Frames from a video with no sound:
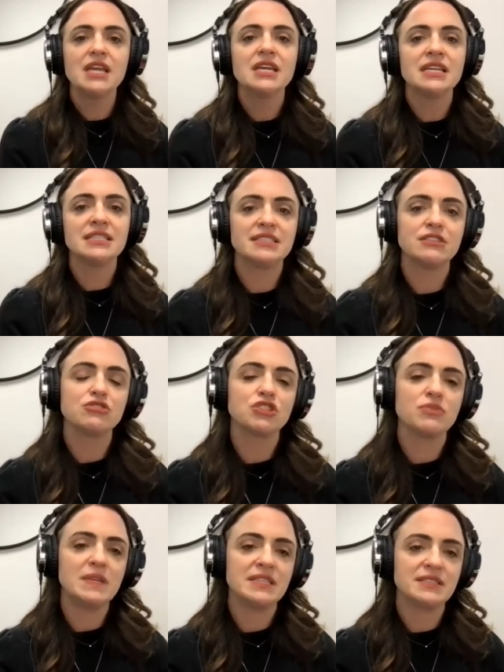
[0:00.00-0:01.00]
it still
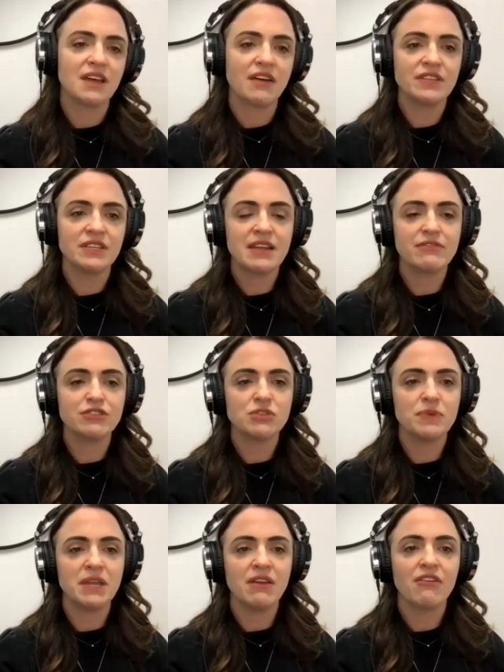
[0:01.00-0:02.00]
should be soft. It never should
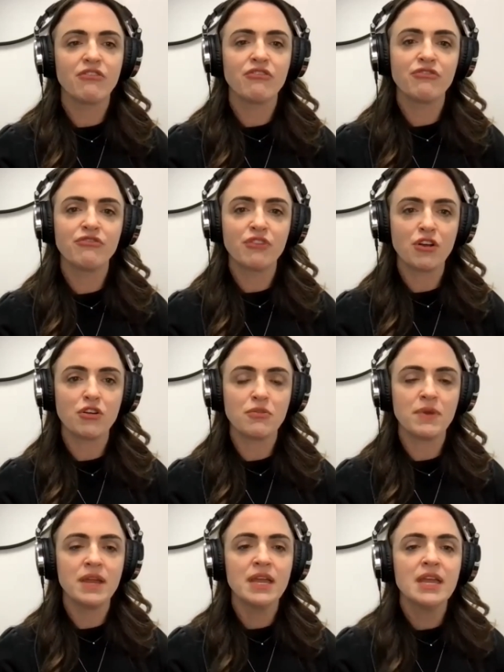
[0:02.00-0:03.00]
be firm.